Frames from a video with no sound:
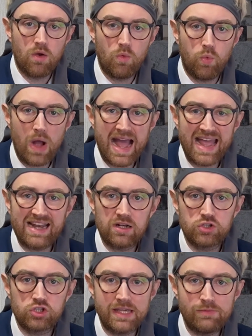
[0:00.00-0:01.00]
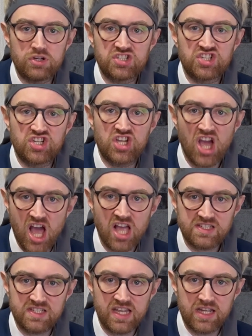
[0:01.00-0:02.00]
while she was
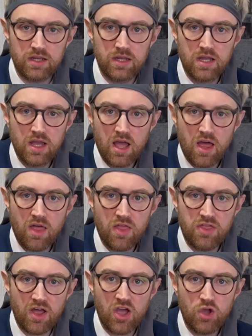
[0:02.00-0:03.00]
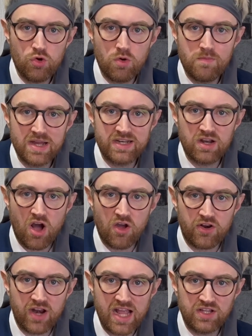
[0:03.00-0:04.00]
cursing the human
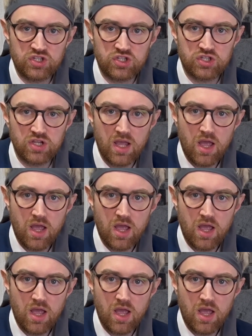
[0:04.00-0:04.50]
race